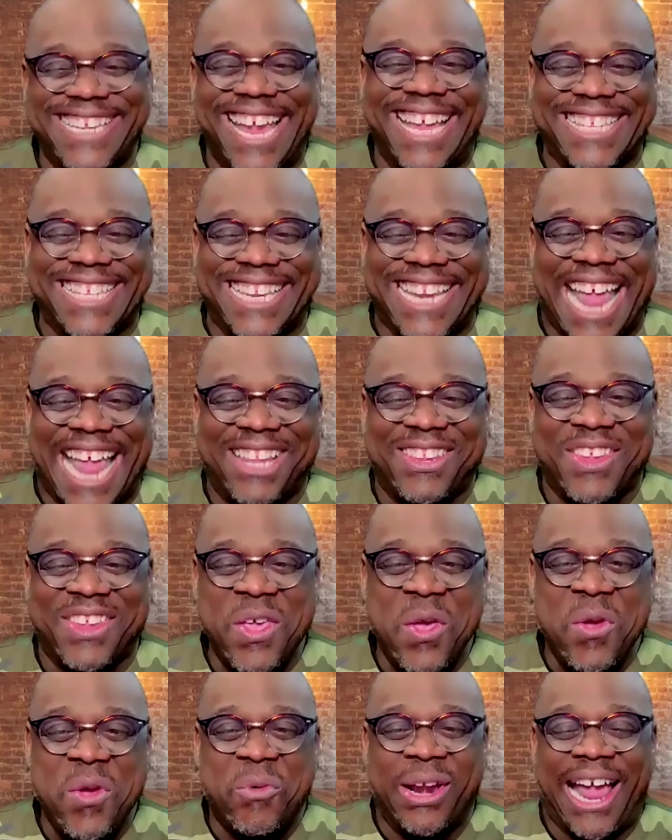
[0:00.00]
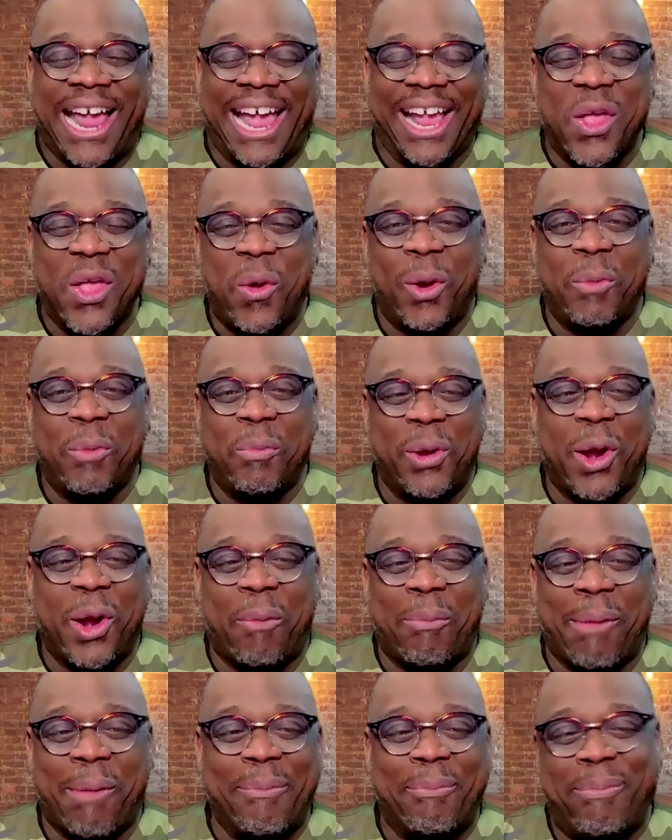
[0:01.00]
and that's when I go to put
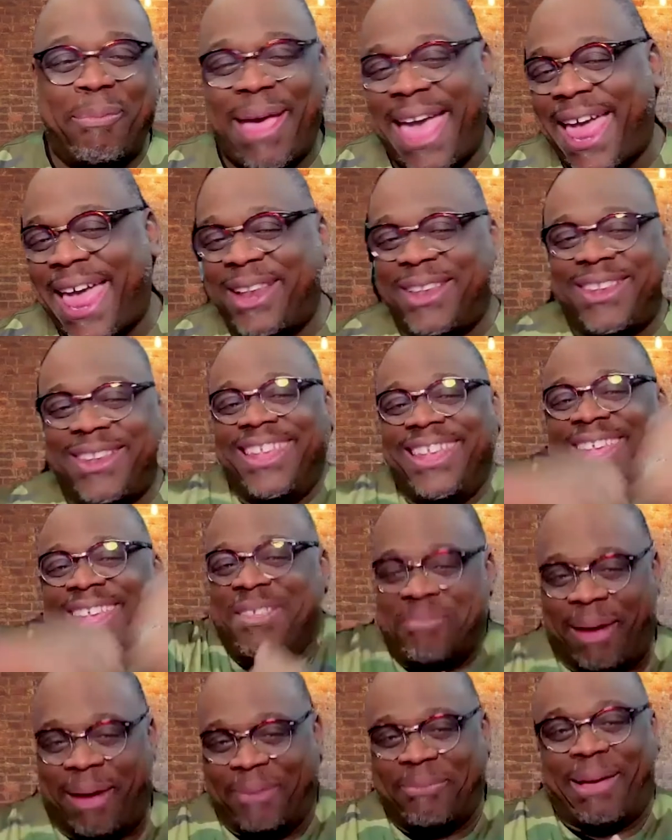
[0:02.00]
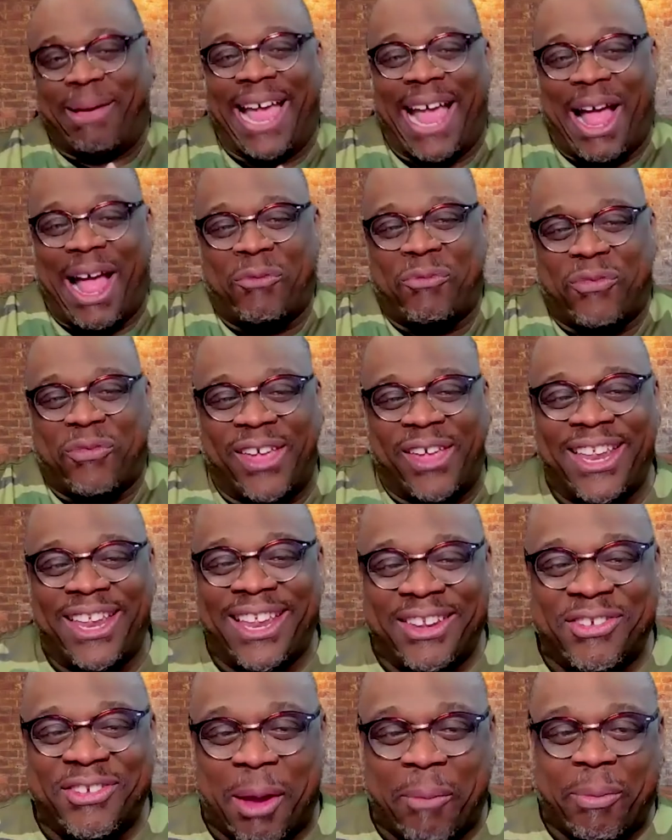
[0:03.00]
on my outfit and
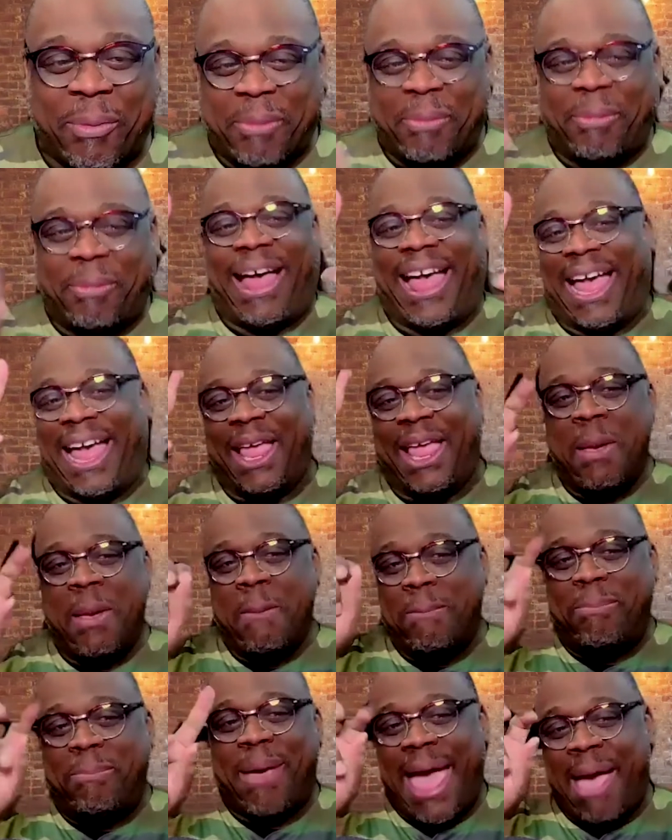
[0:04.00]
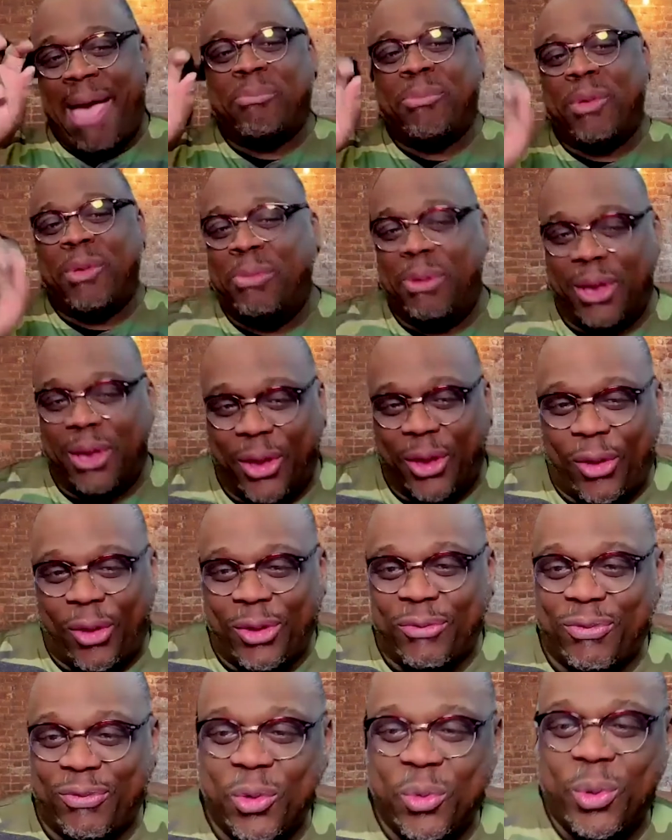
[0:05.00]
jump in my Batmobile,
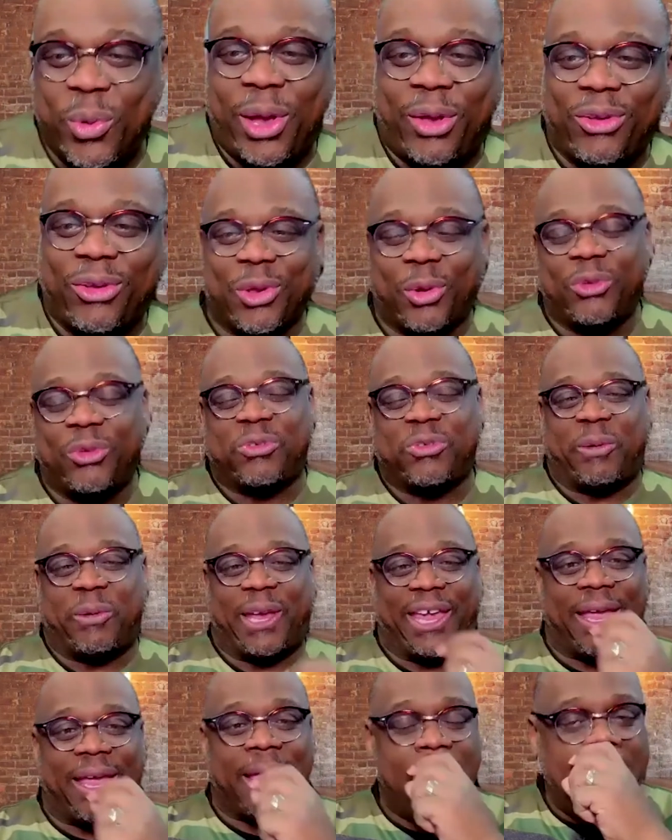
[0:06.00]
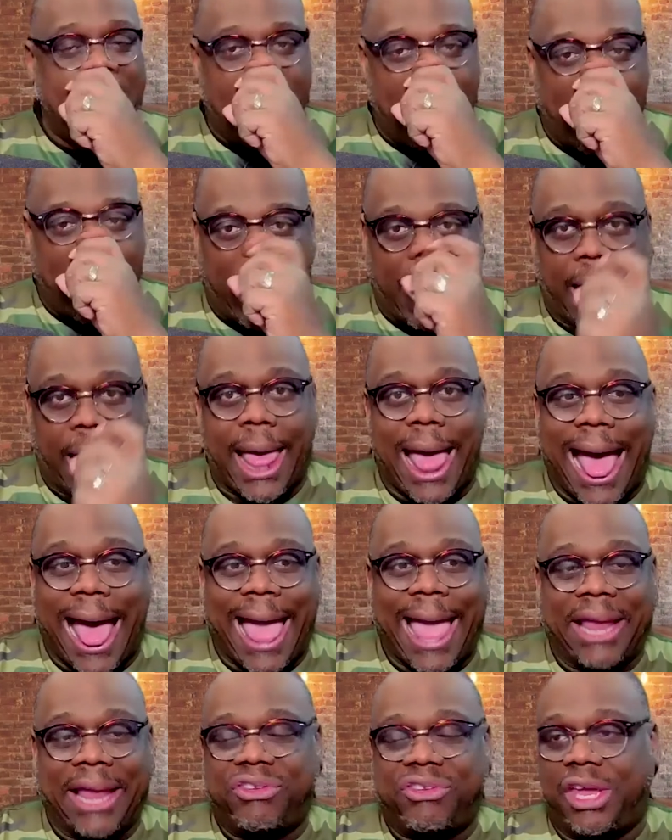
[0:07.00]
if you will, so to speak.
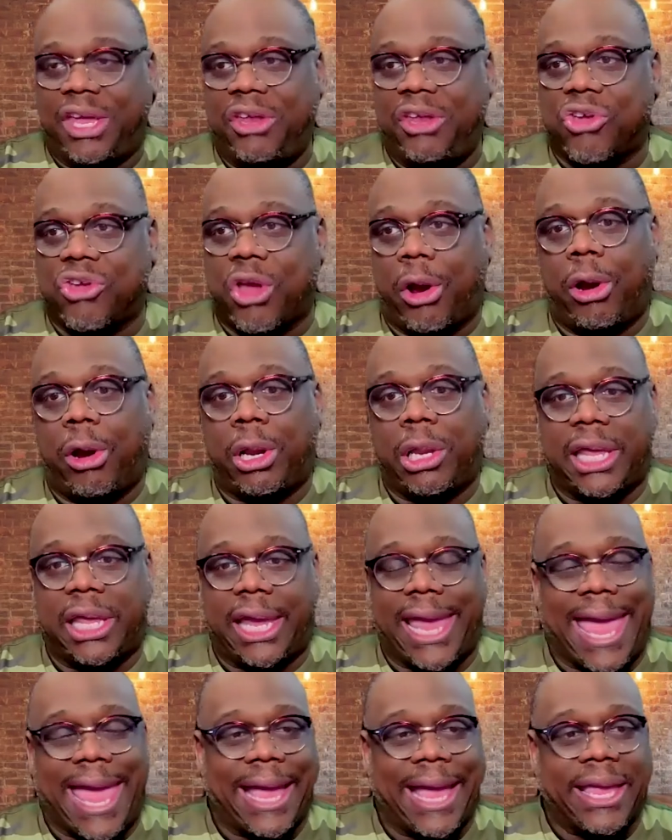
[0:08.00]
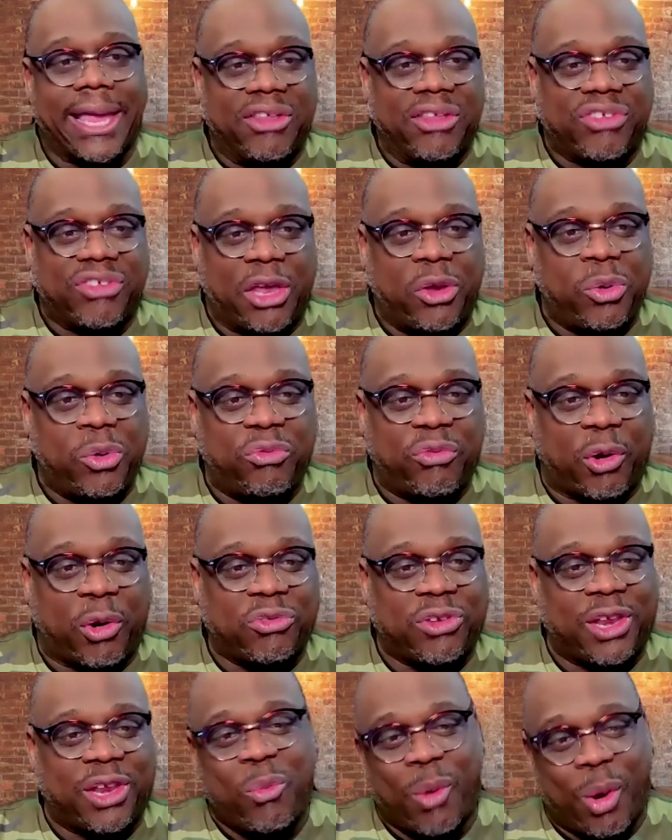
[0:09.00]
I teach currently at Kent State
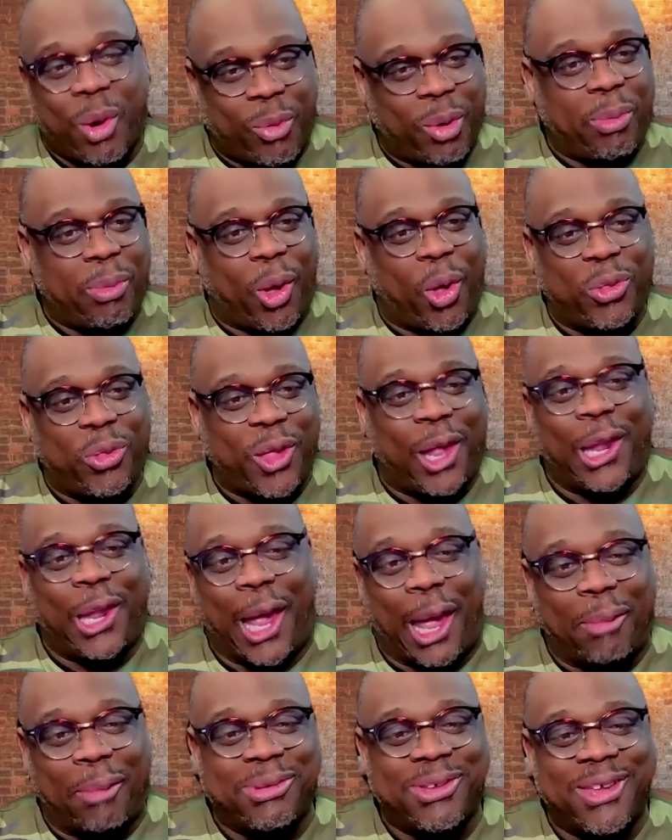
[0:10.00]
University, where we're both alums.